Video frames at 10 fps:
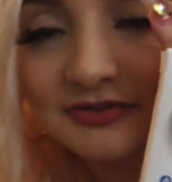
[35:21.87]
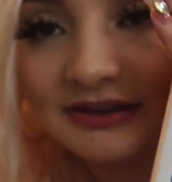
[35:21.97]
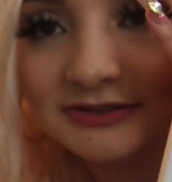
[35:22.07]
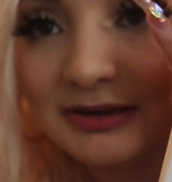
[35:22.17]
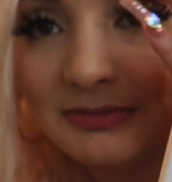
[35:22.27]

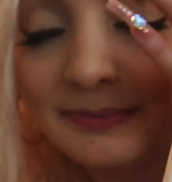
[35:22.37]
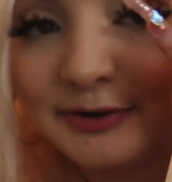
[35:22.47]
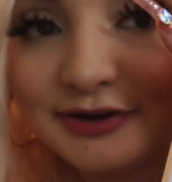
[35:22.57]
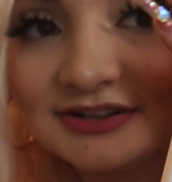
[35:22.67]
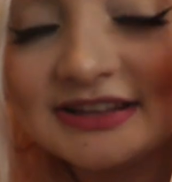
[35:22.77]
grabs them out of my
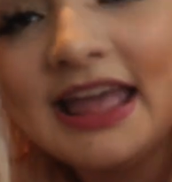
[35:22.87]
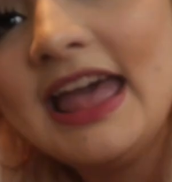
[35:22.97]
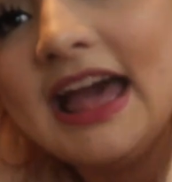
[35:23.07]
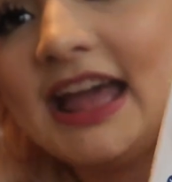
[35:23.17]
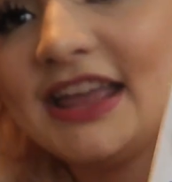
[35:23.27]
purse.
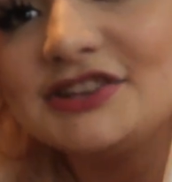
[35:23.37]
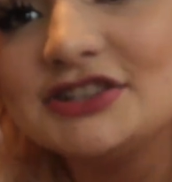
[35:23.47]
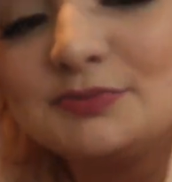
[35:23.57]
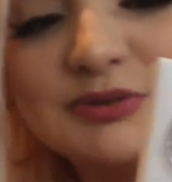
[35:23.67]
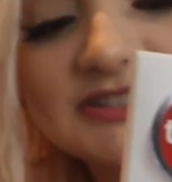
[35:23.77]
I can
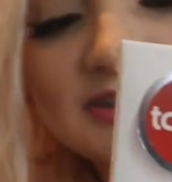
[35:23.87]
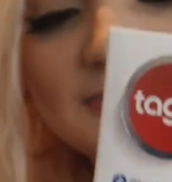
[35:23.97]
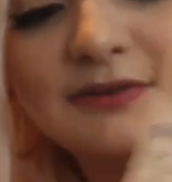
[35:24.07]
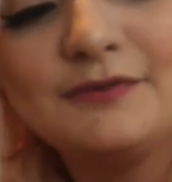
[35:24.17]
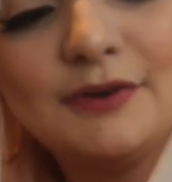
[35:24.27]
just press it
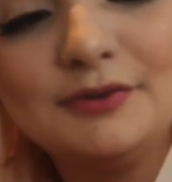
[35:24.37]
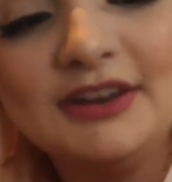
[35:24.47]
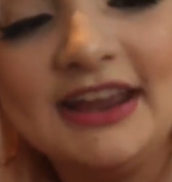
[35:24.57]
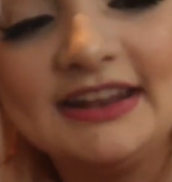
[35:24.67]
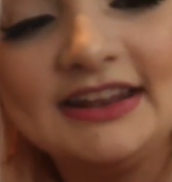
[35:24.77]
on my
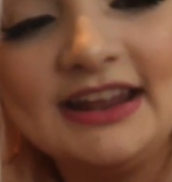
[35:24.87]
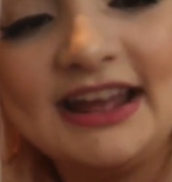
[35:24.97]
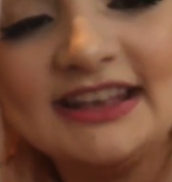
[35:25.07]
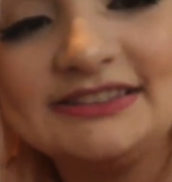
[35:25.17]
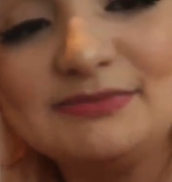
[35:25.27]
phone and then
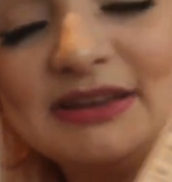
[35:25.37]
I guess it